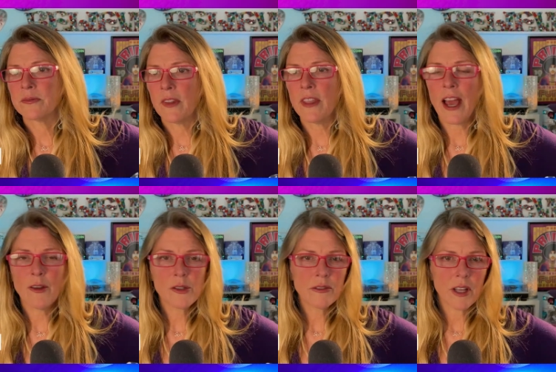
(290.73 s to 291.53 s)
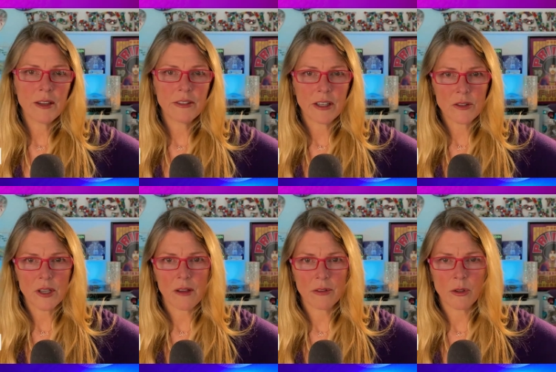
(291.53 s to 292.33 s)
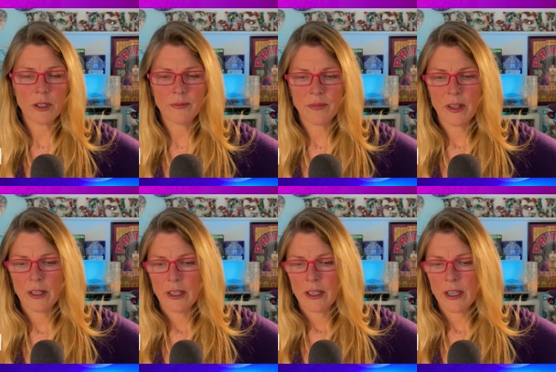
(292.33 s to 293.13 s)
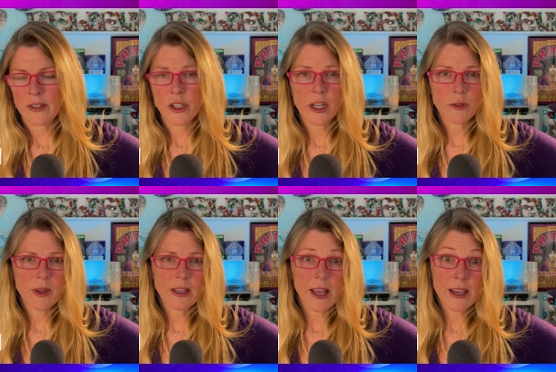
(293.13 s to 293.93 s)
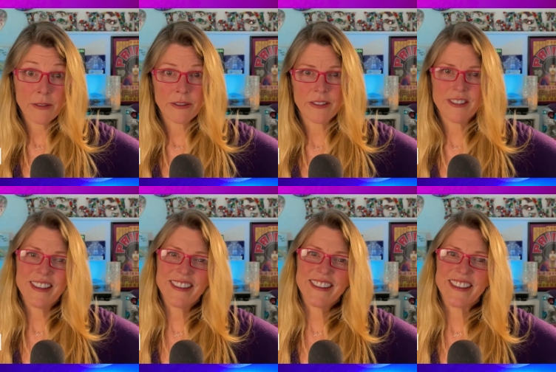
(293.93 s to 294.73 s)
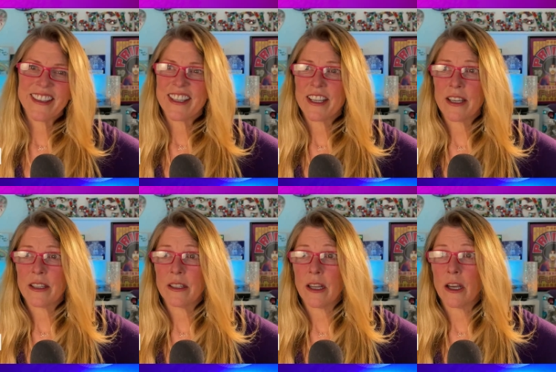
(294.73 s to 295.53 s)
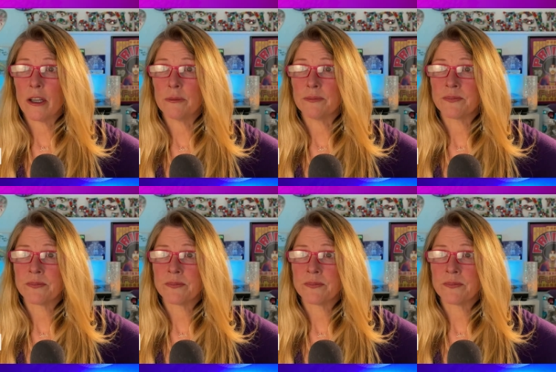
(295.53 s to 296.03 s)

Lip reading: the House of Life in El Salvador has changed my life in the